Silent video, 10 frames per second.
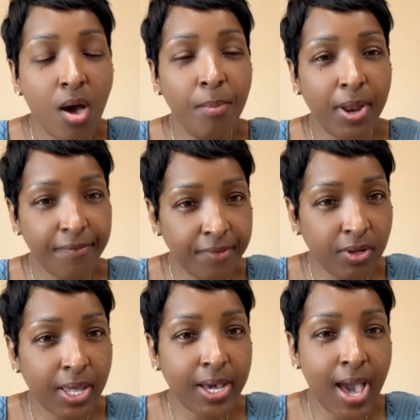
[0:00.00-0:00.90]
but I feel
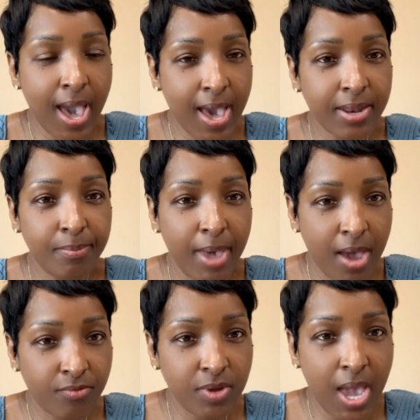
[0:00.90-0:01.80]
like I had a
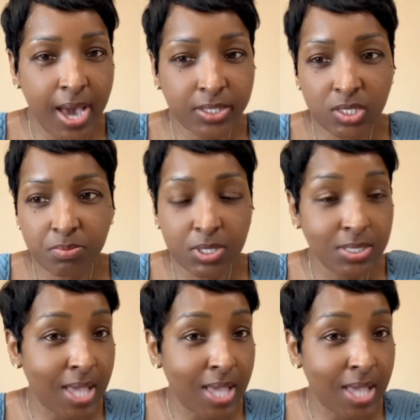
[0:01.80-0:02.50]
bad reaction because